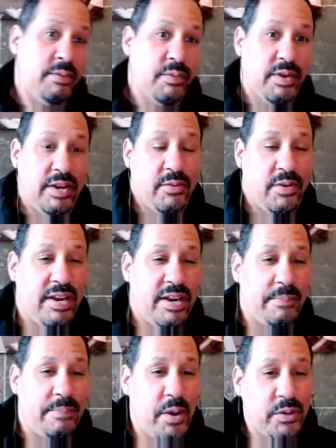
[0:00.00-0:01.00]
we're in
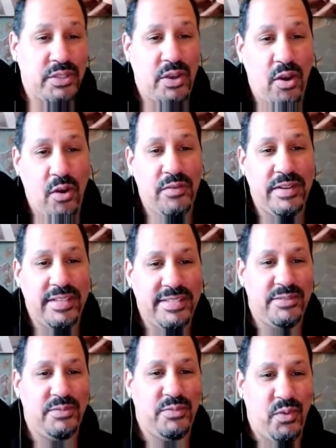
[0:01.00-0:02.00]
a post-COVID
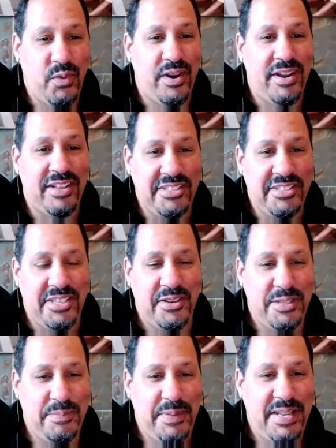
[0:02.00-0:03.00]
world, so
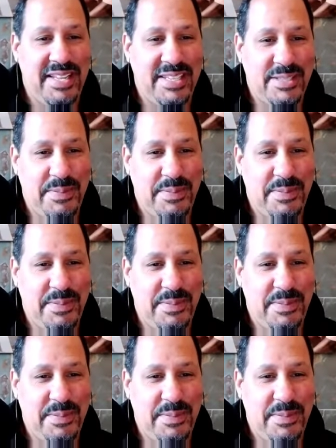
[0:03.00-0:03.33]
it's been